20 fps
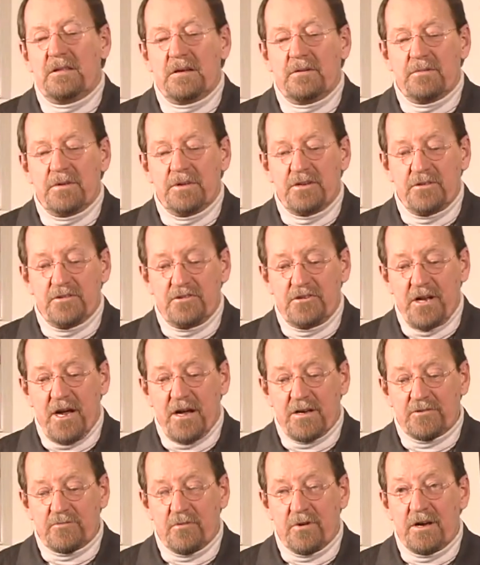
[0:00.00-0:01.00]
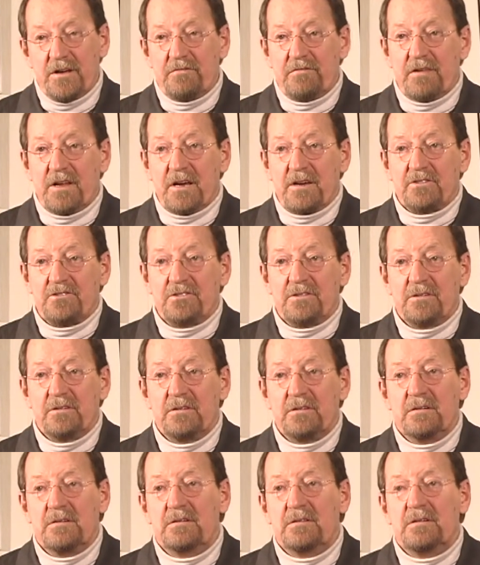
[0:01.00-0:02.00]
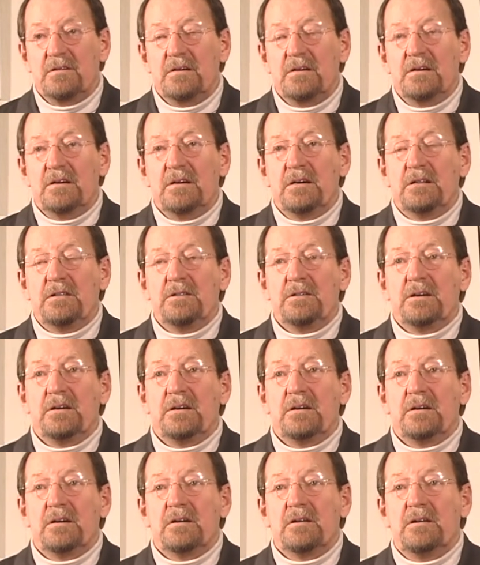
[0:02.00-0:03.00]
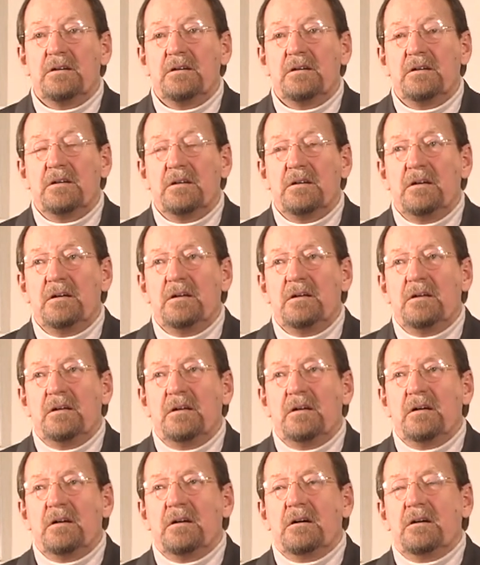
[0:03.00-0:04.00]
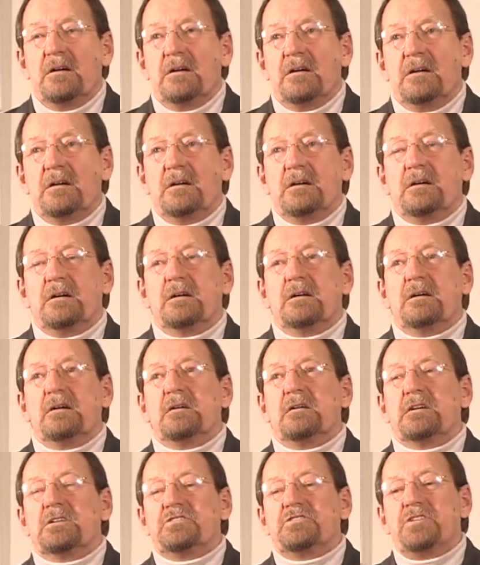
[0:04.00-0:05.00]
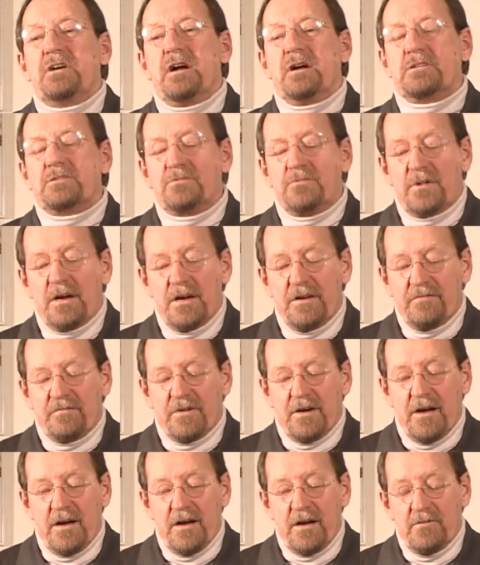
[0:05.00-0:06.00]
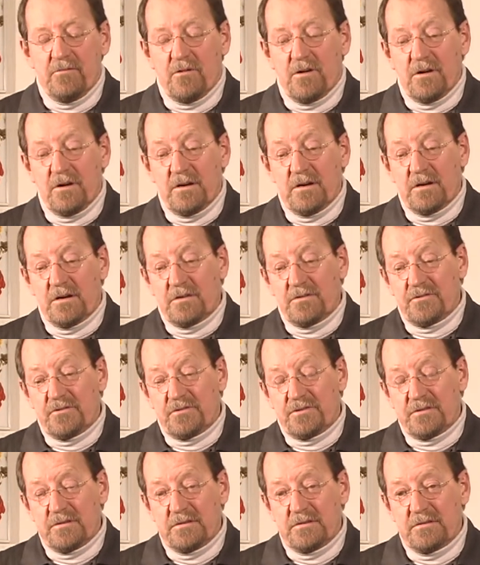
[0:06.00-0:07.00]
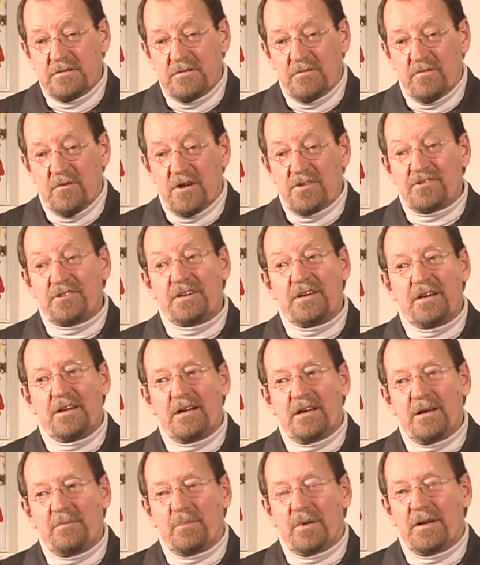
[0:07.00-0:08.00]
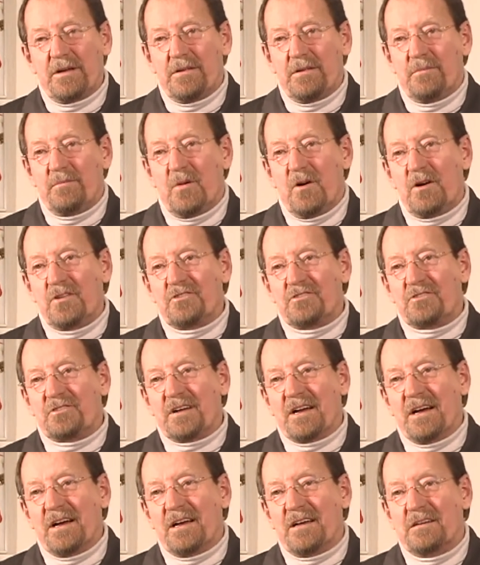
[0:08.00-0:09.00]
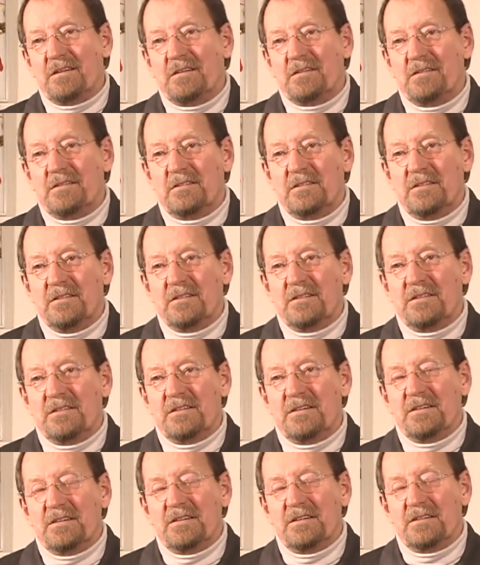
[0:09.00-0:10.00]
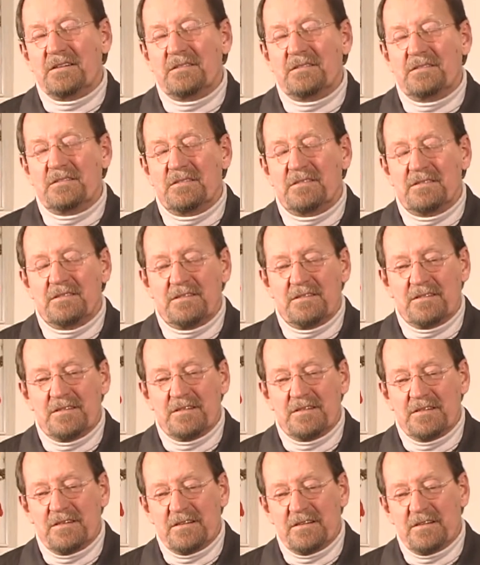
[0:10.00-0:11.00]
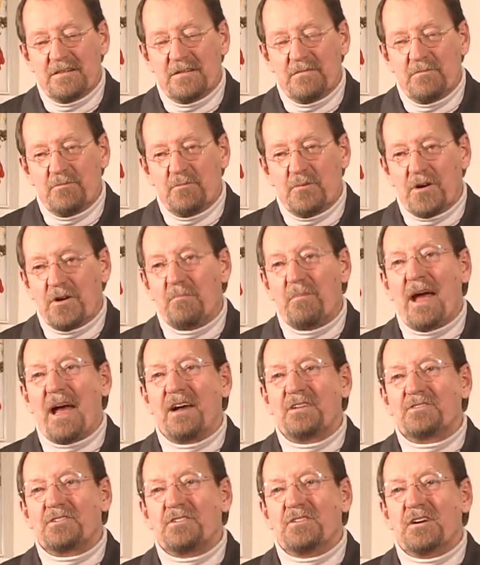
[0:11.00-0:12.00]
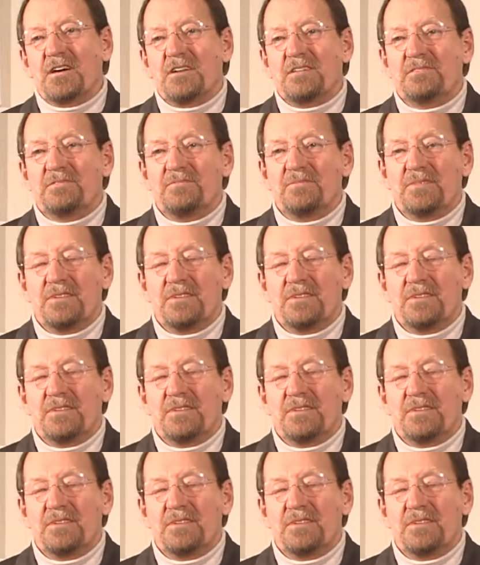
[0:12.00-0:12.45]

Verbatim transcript: think we did Jack's wife next, and uh, uh, on Jack's wife, I was once again I played the monster guy and uh, uh, put a mask on.